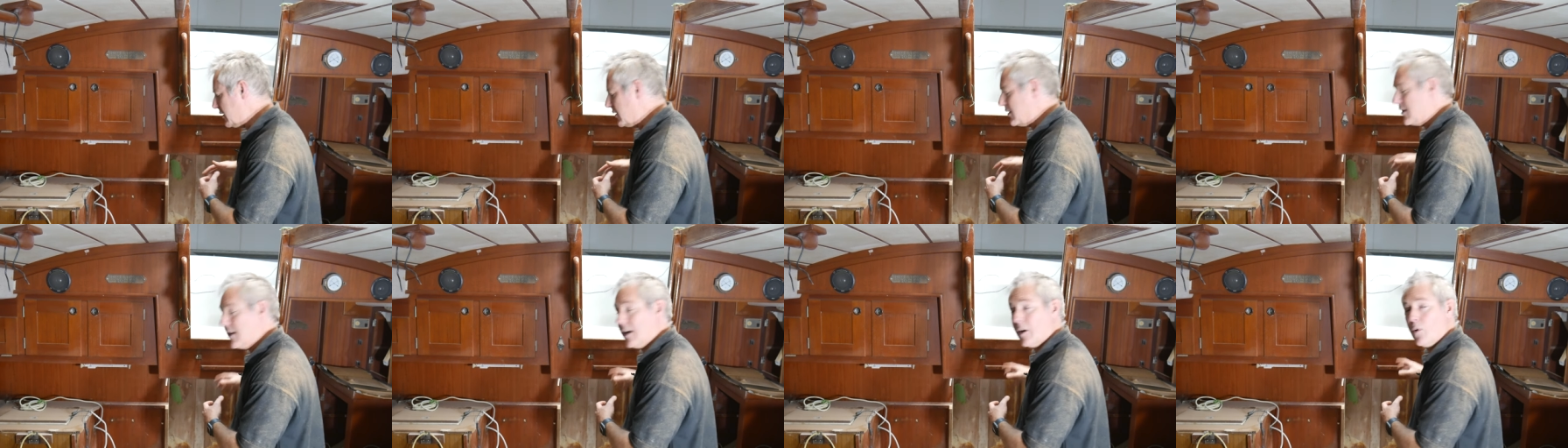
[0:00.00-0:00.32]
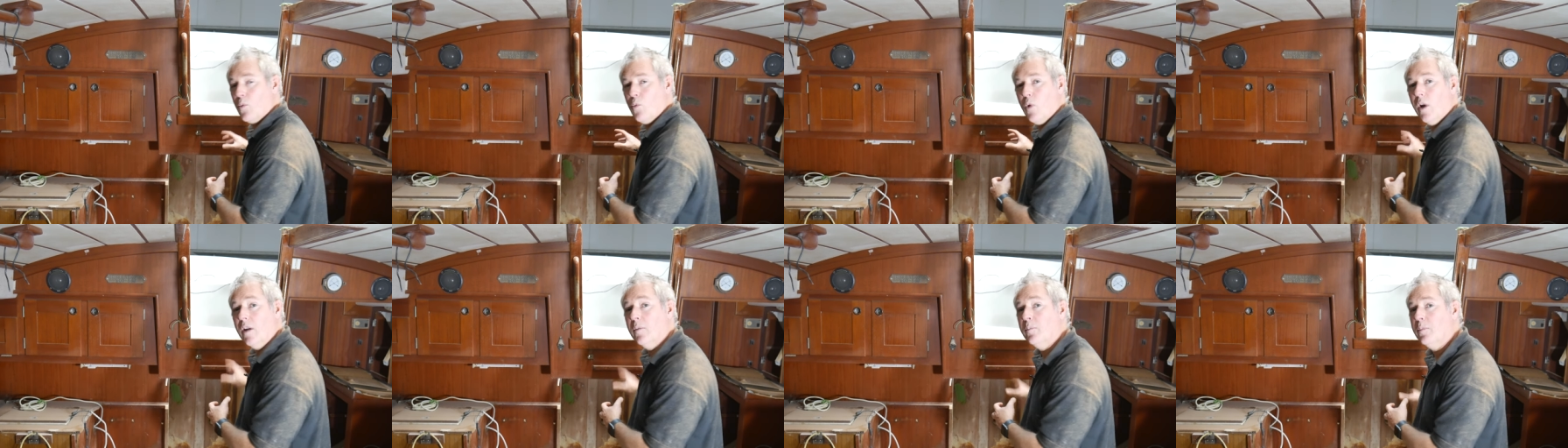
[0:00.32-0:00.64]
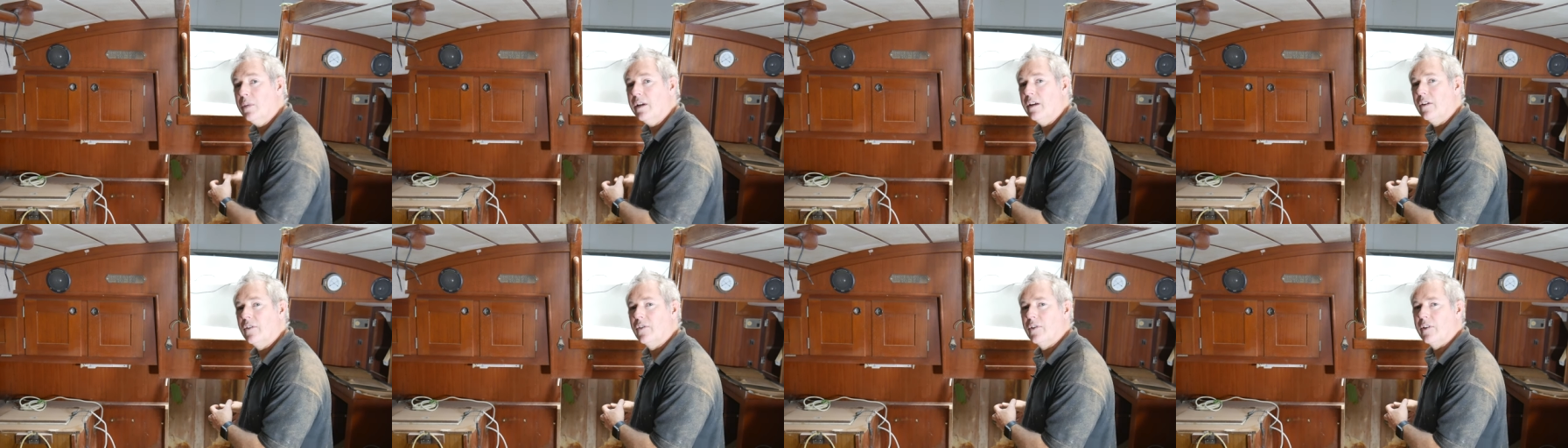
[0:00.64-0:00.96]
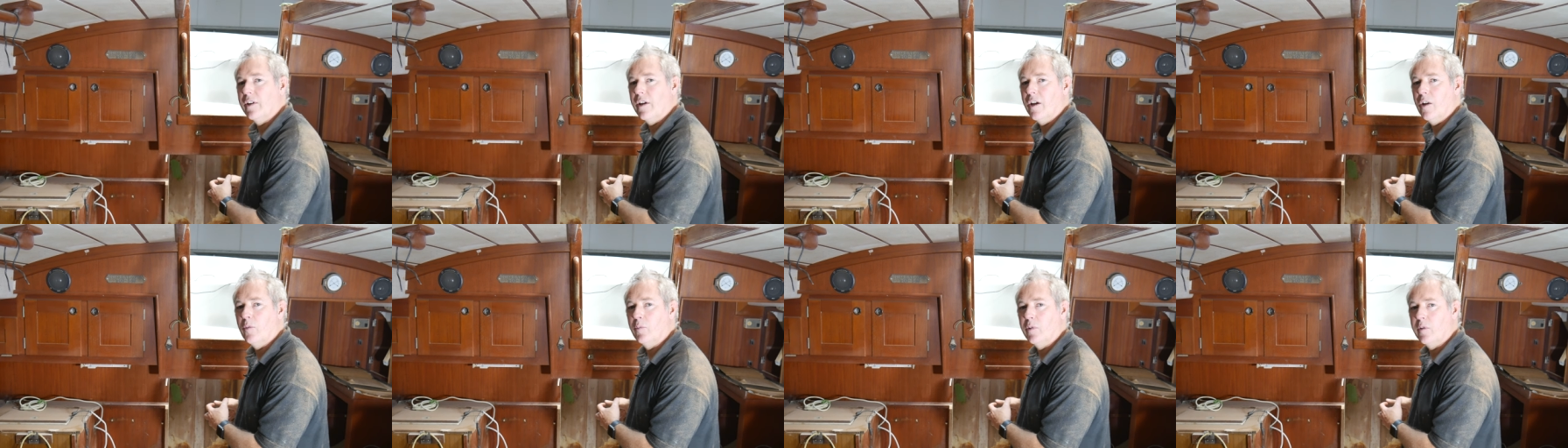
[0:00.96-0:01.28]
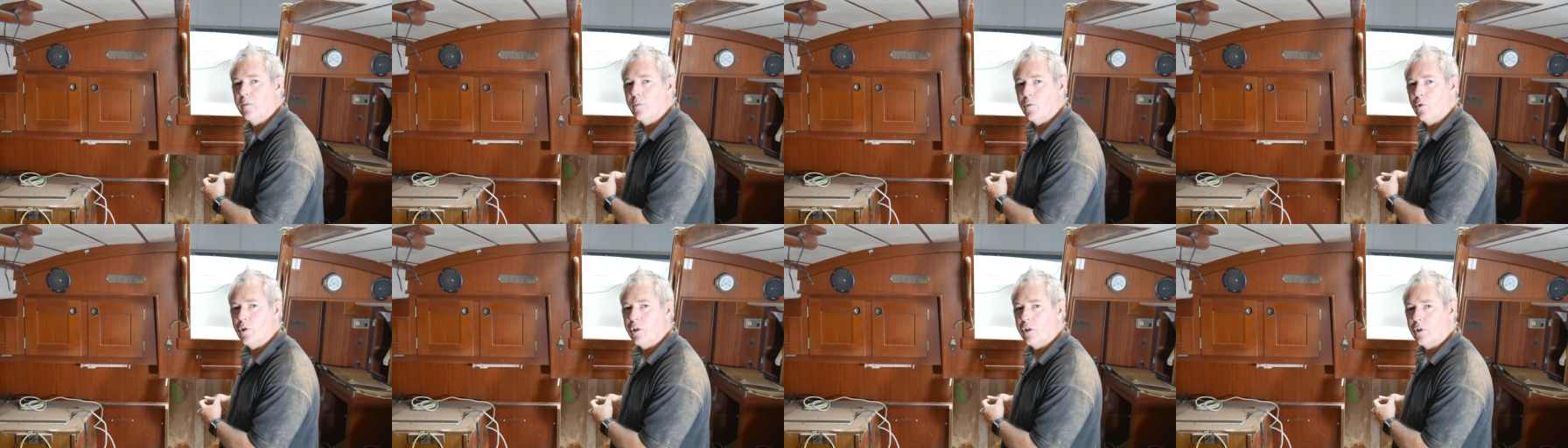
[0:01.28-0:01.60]
to take one piece out
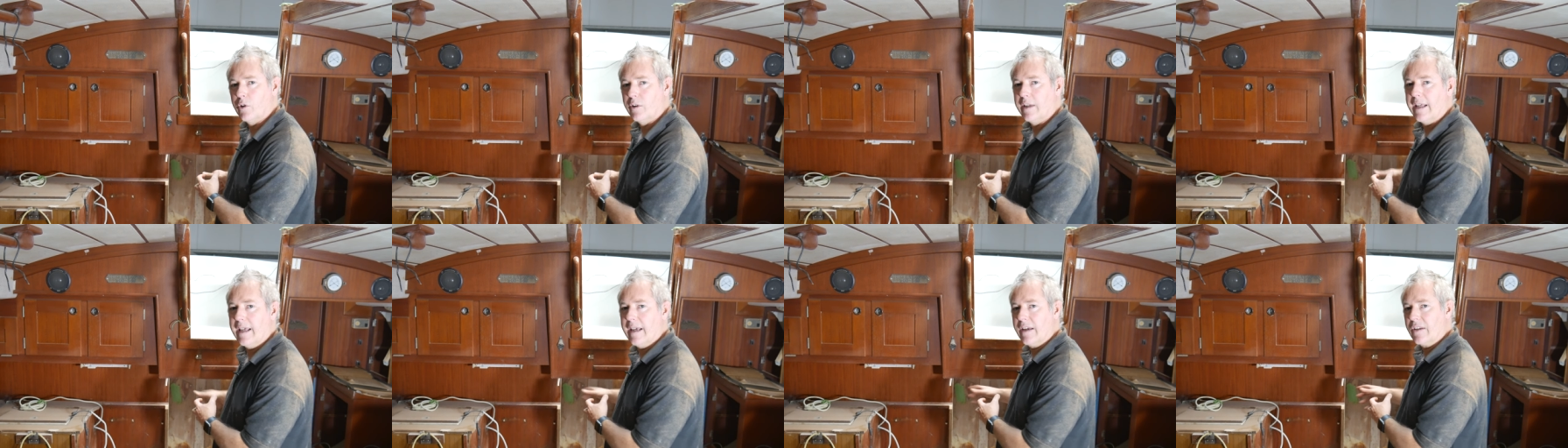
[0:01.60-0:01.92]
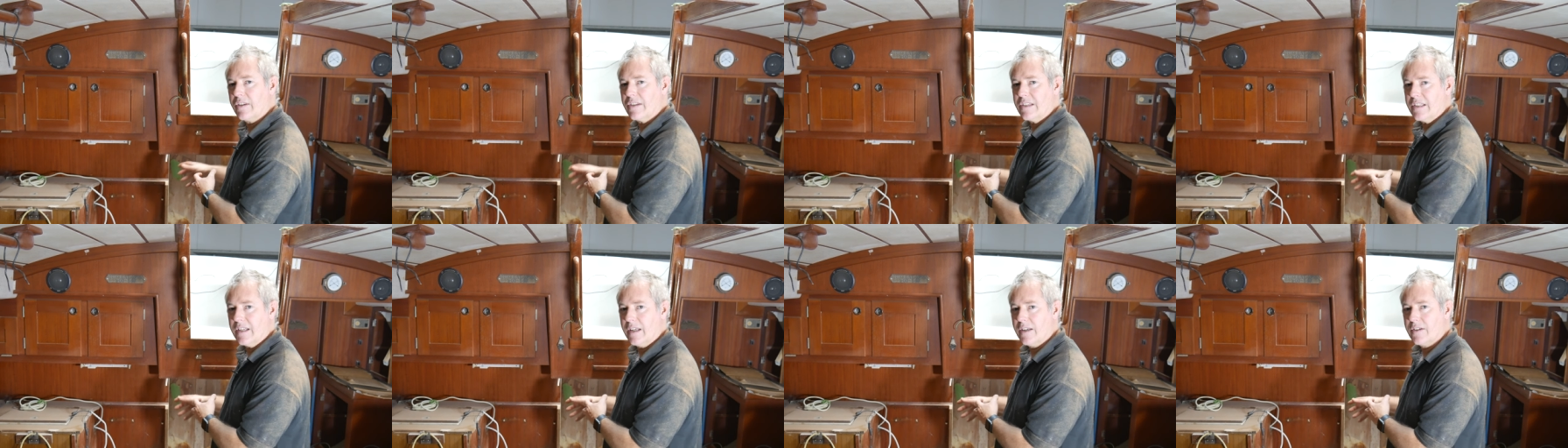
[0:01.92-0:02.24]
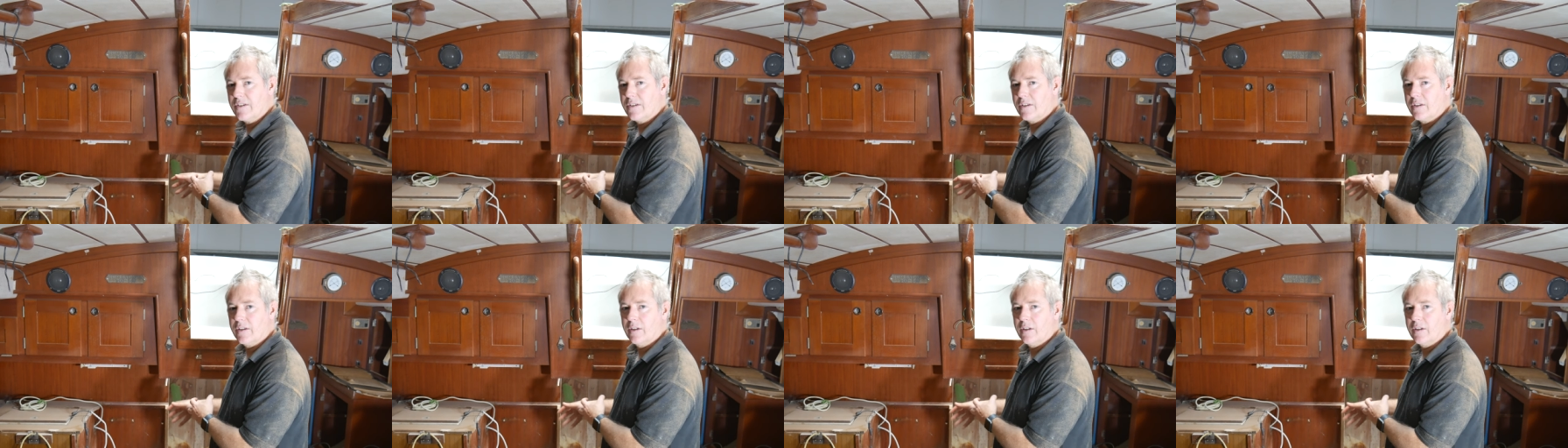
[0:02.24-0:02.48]
before you could access